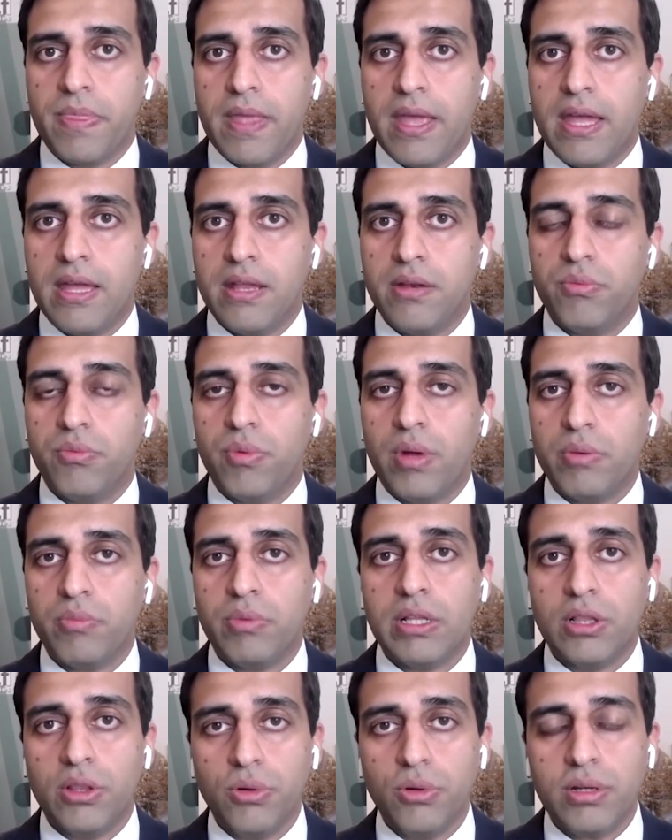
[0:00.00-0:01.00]
And when we
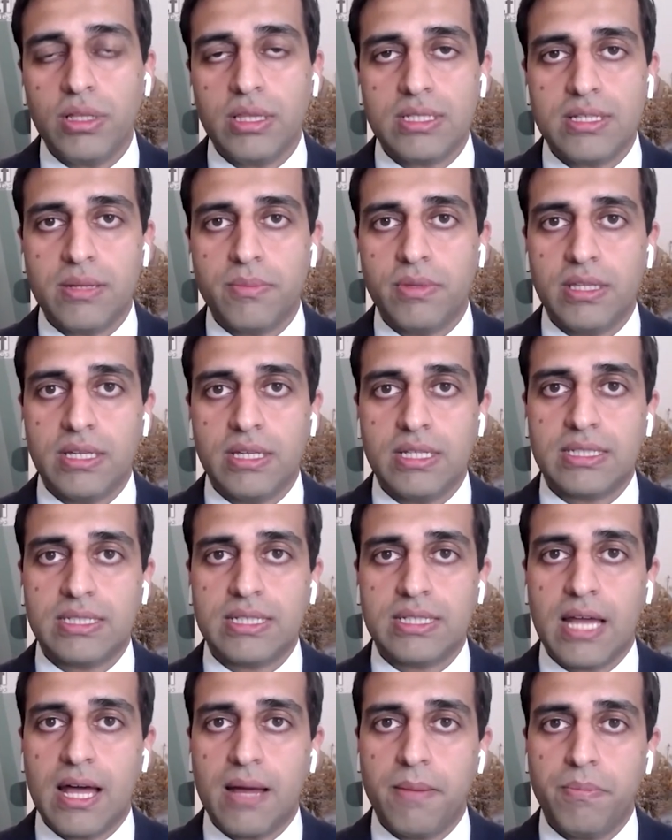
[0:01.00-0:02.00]
look at some of these
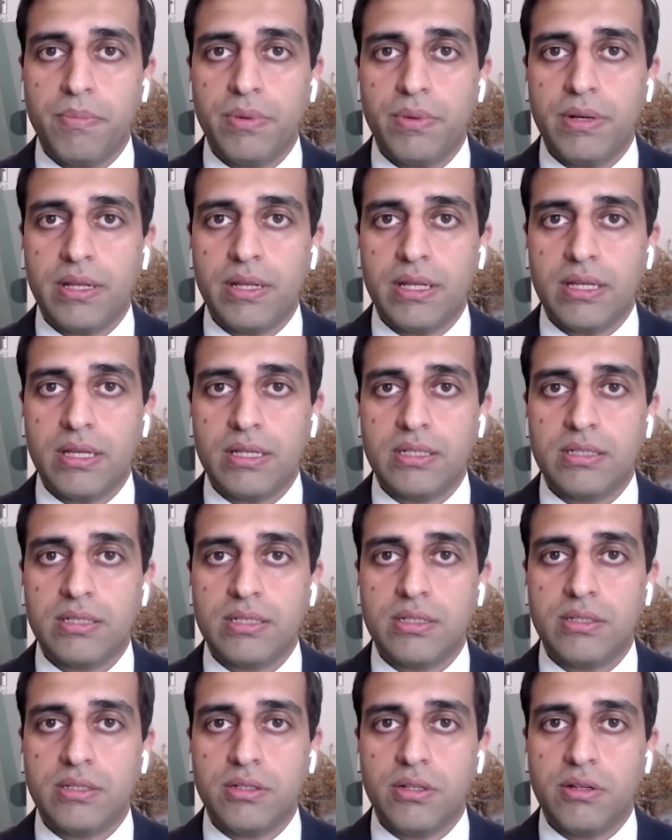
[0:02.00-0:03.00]

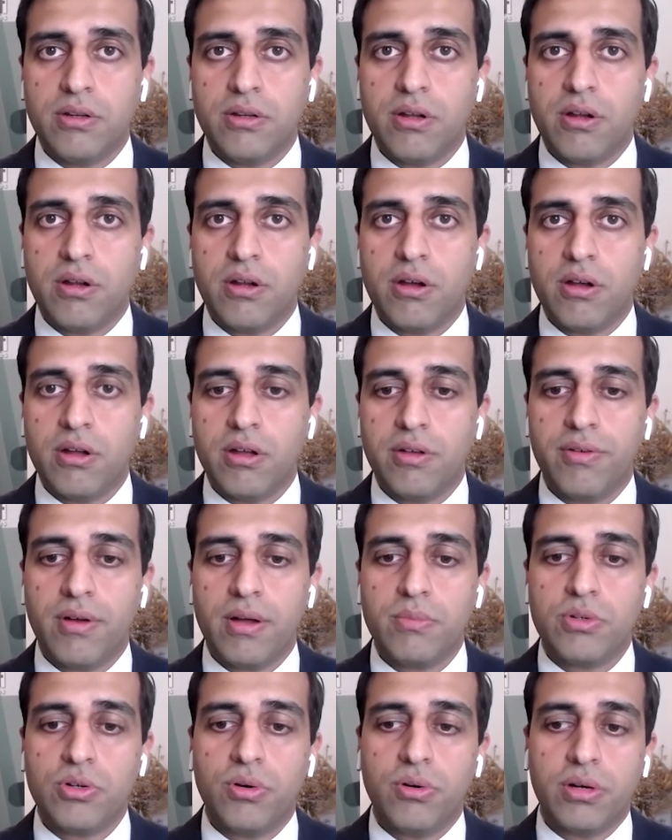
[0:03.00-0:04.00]
companies, you know, if
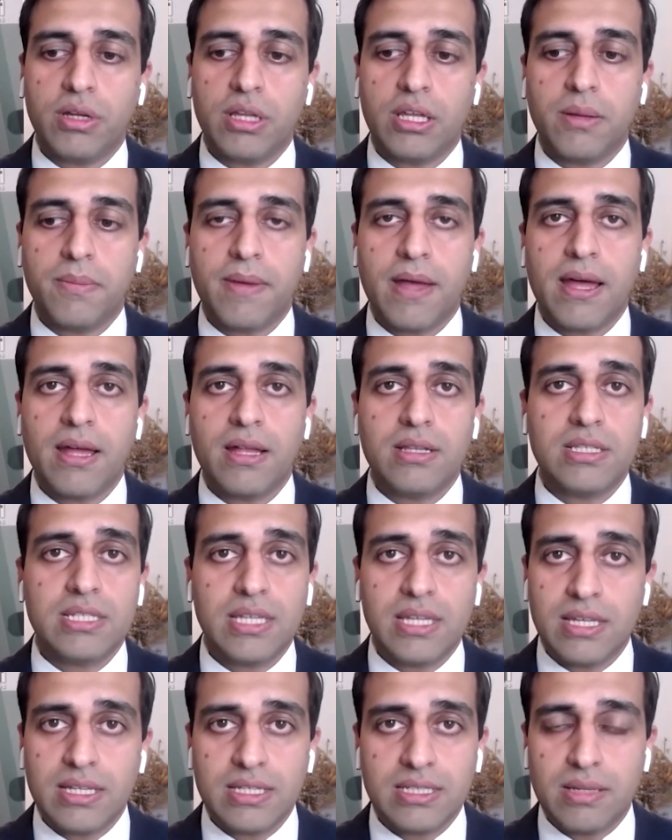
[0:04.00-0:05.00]
I'm talking about
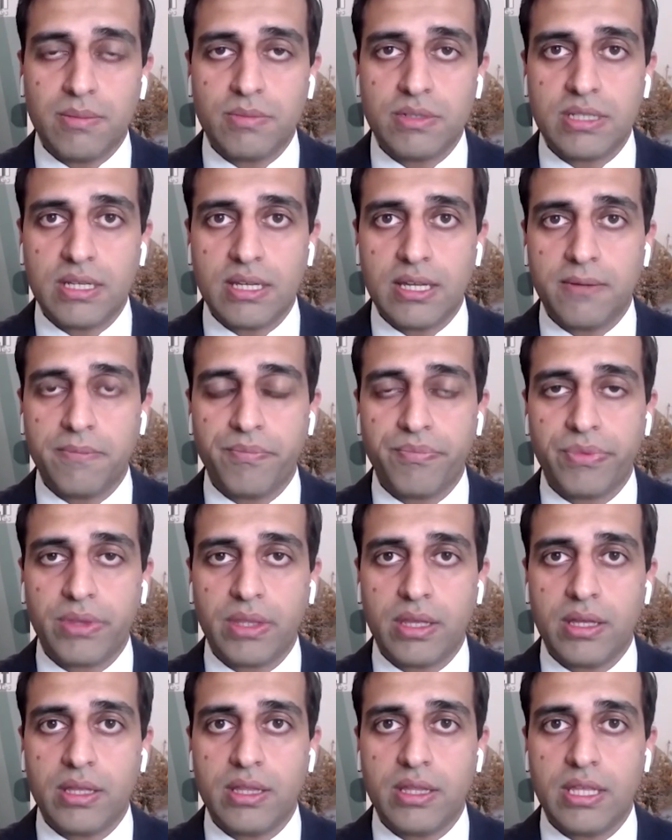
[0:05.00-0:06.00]
TSMC,
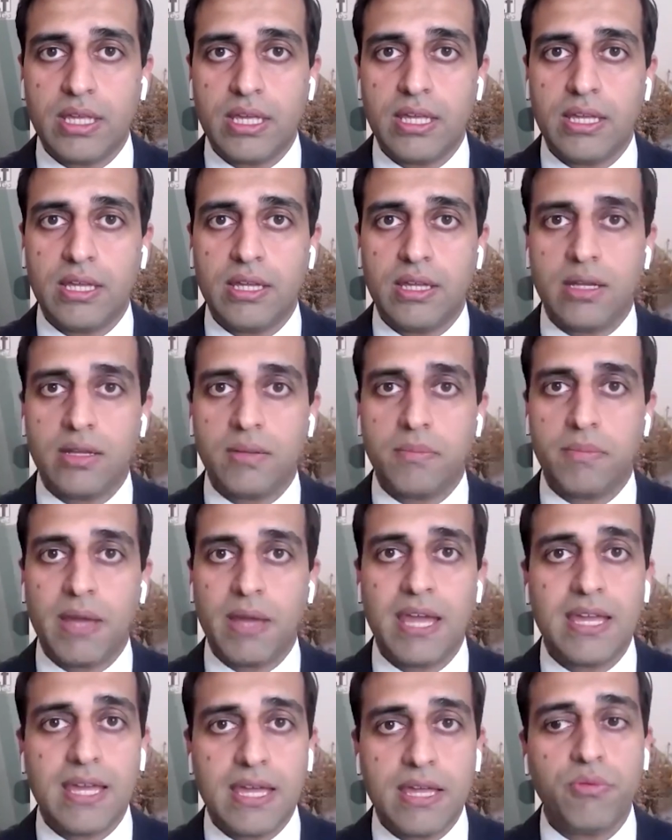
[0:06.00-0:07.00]
the
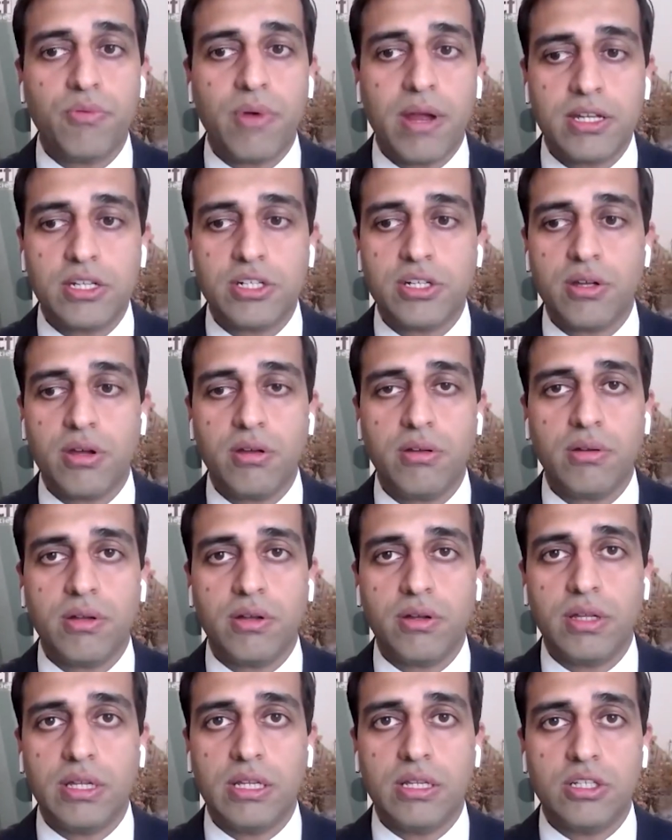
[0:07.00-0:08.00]
PE ratio
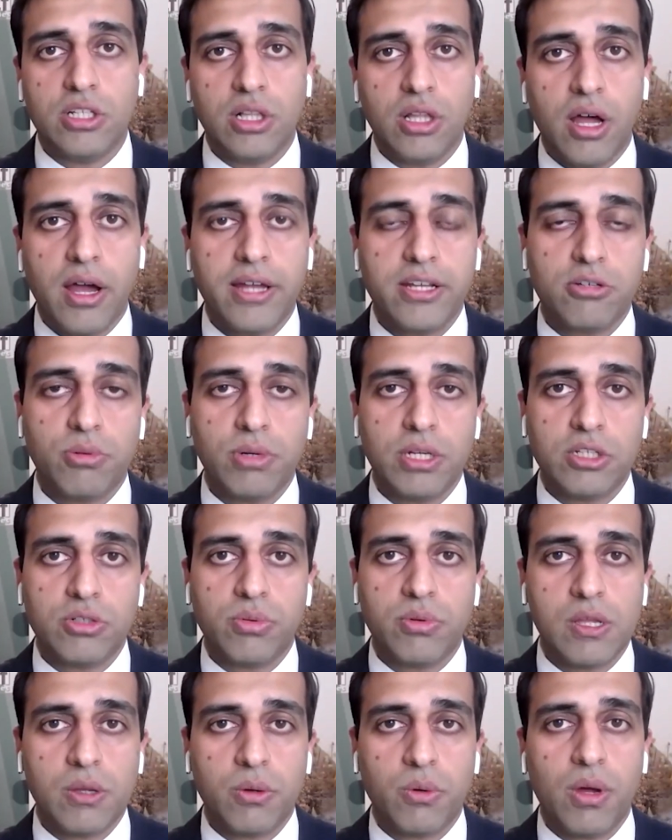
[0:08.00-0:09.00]
in July
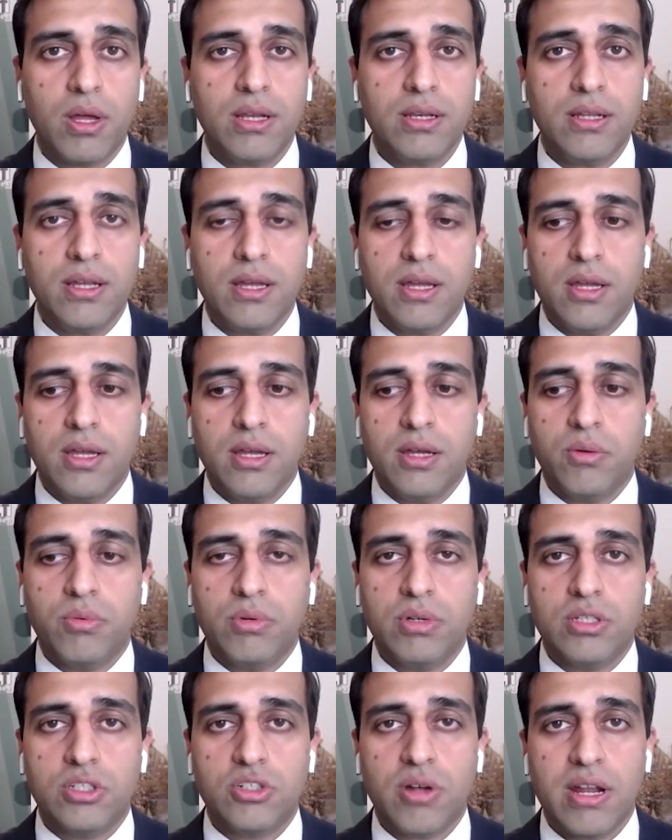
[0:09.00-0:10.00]
2021
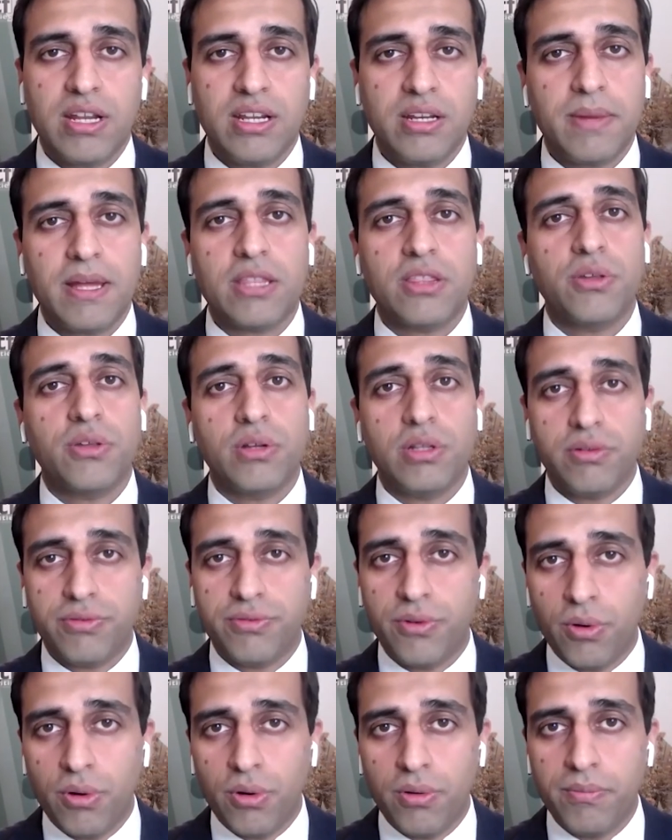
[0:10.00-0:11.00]
was trading about
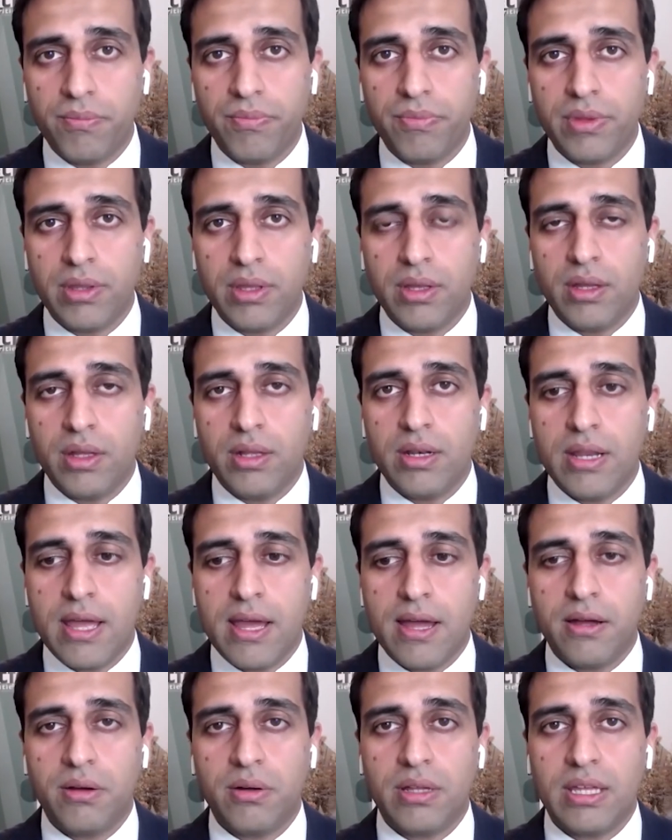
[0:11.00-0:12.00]
34.
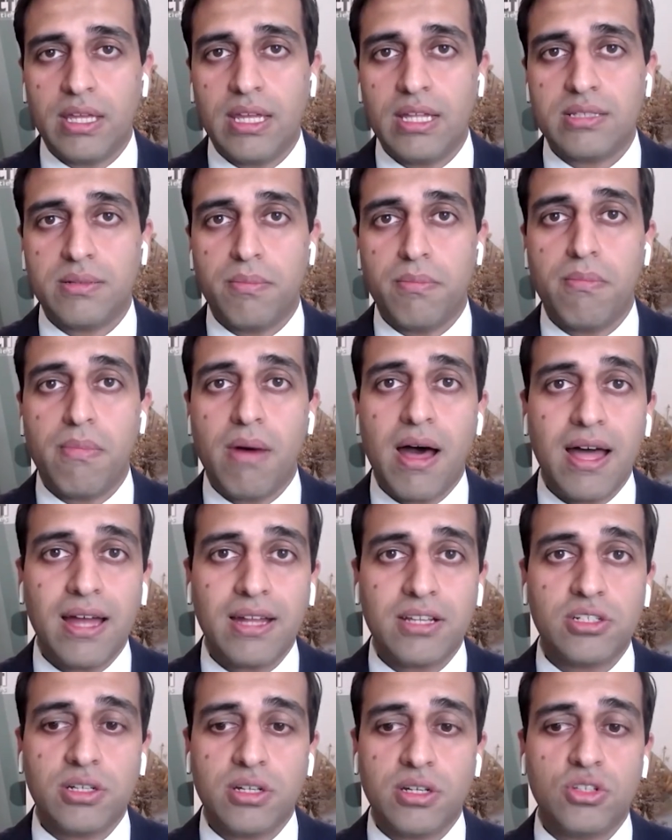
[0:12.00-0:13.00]
Now, its March
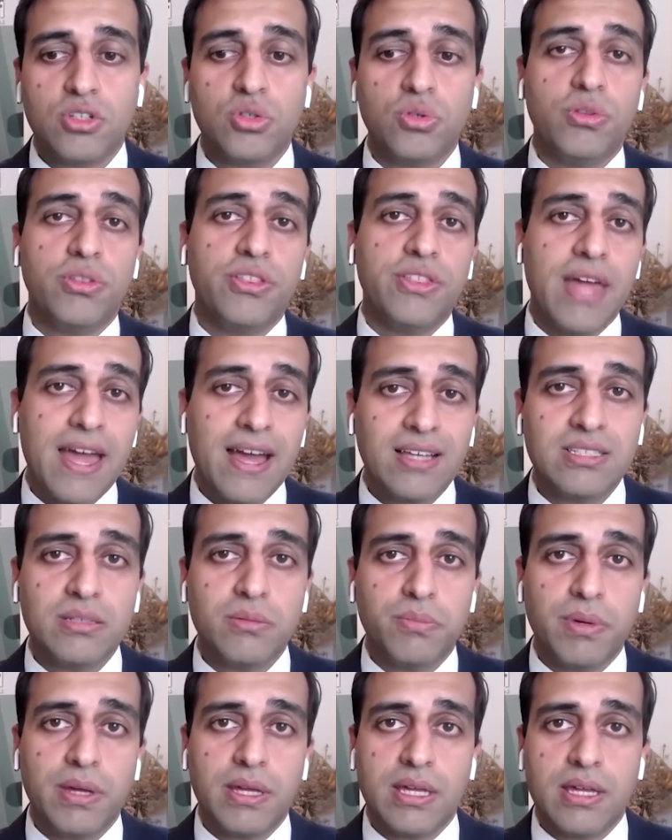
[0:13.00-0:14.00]
2000
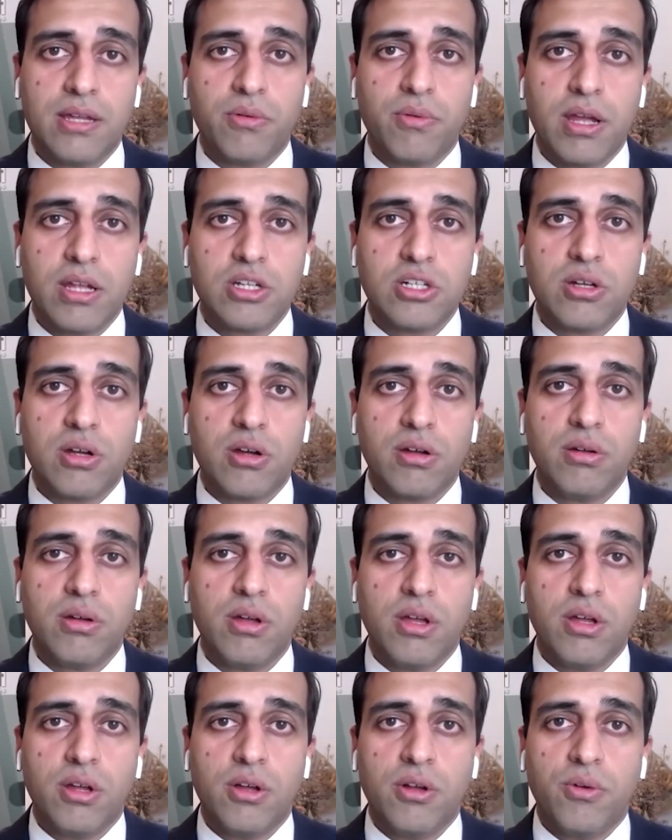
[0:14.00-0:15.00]
PE ratio
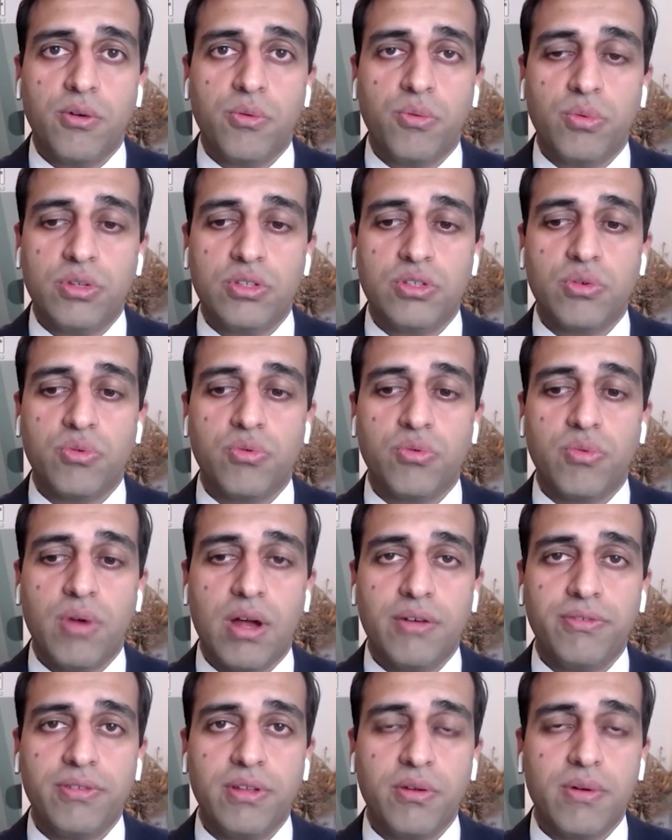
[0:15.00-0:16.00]
was
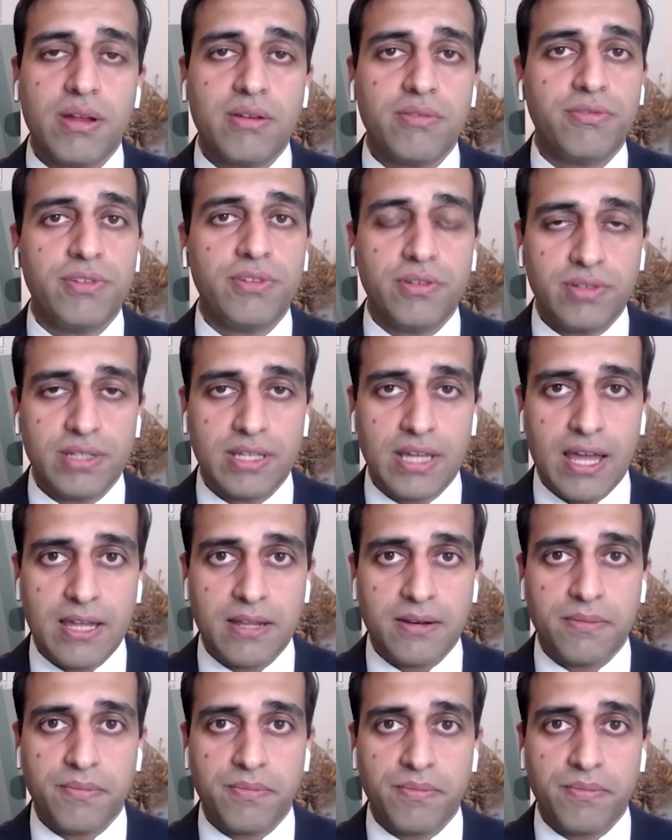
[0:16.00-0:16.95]
roughly around 58.